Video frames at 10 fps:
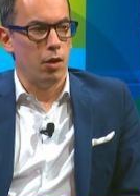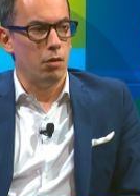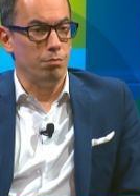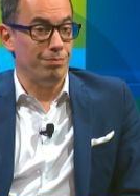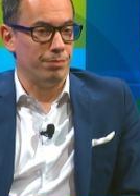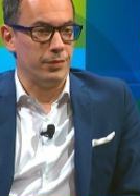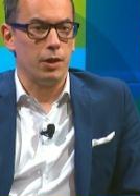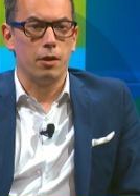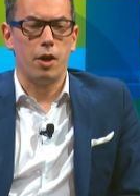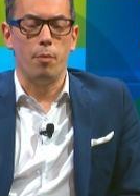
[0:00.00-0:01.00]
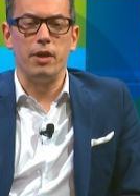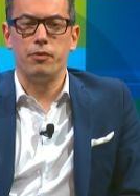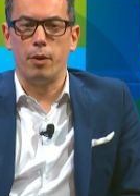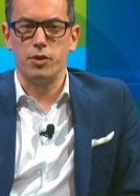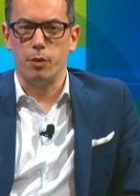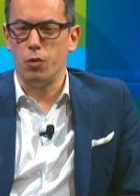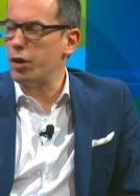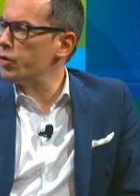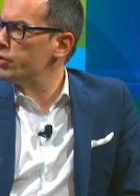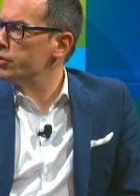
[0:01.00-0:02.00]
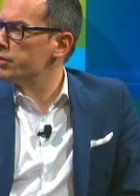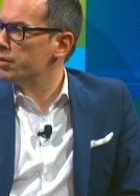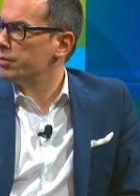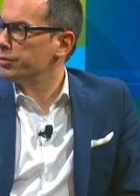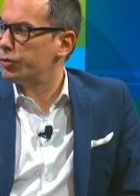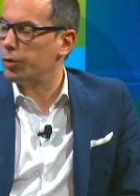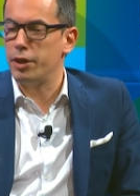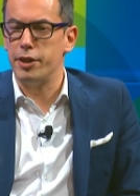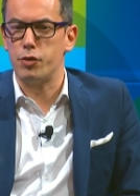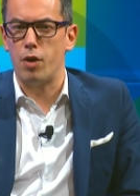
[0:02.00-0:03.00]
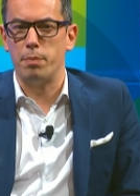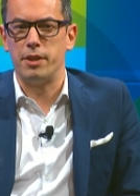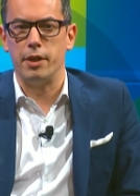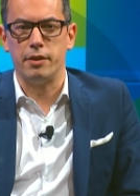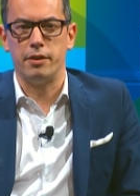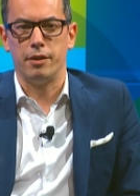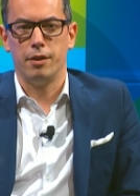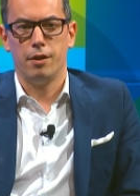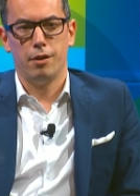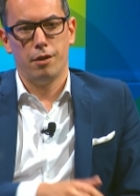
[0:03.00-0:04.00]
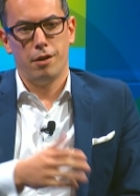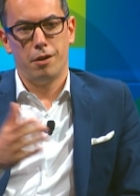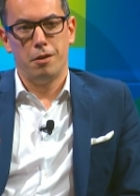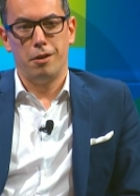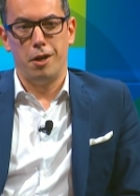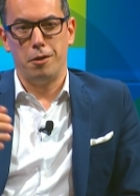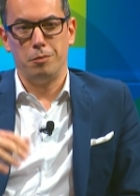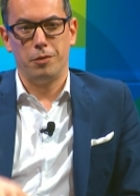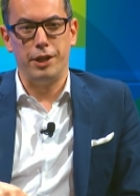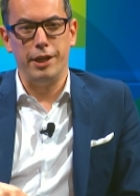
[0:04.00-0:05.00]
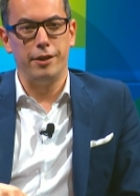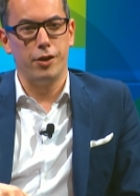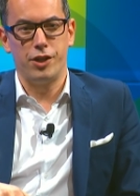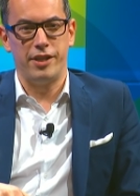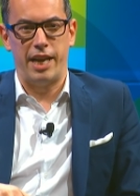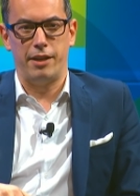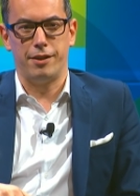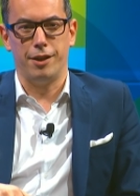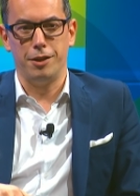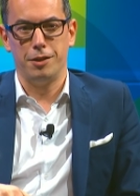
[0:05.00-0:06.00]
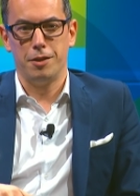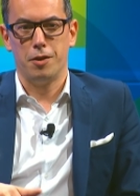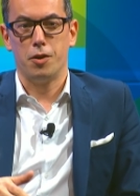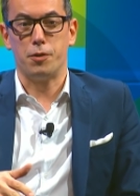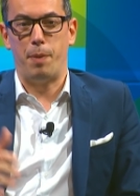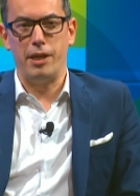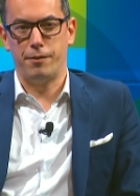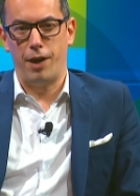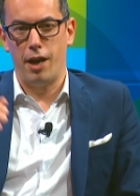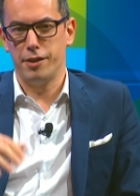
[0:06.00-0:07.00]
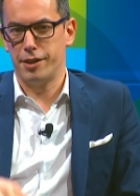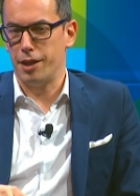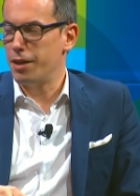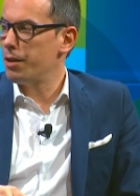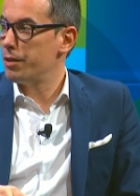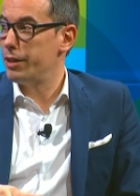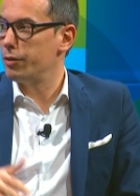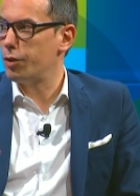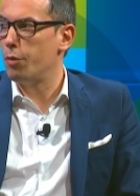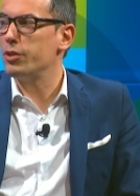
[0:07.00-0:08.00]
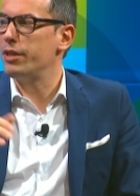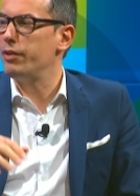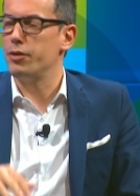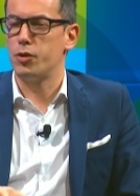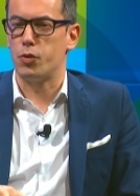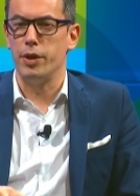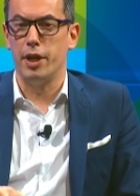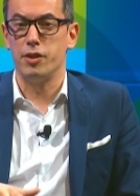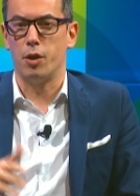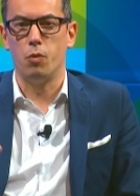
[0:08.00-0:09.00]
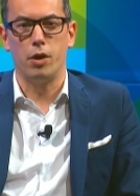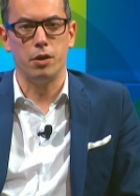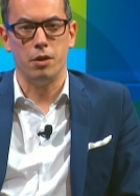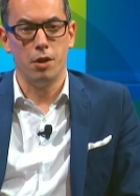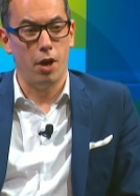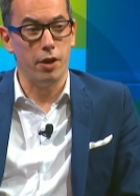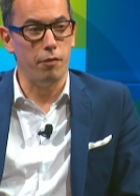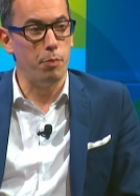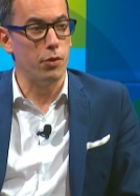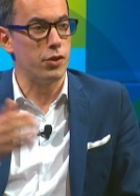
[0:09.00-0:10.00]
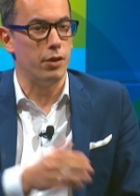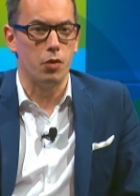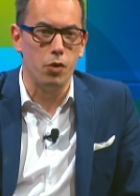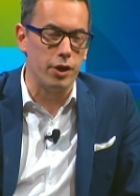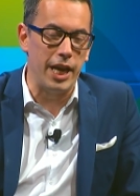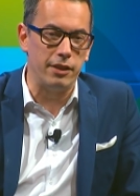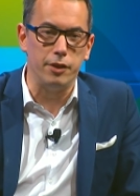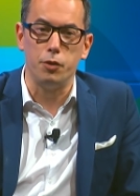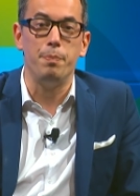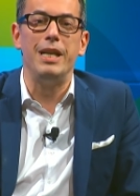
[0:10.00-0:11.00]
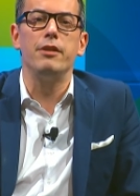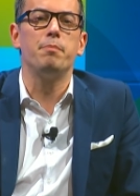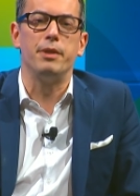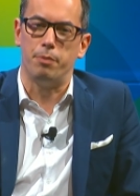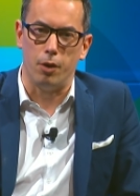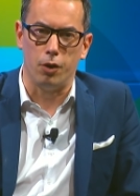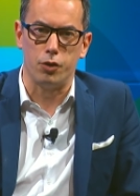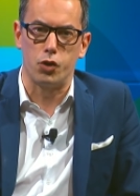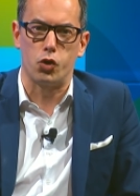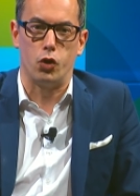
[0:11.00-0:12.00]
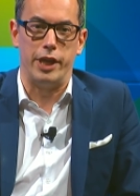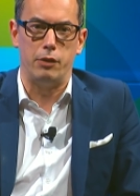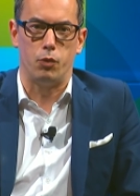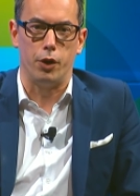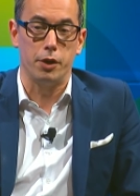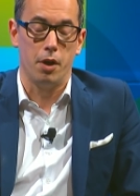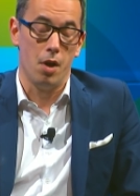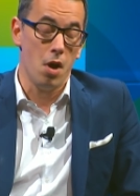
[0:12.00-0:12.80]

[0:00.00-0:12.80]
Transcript: mm, coming from someone who totally disrupted uh, the energy sector, space flights, the automotive industry, and someone, another person who connected two billion people on a social network,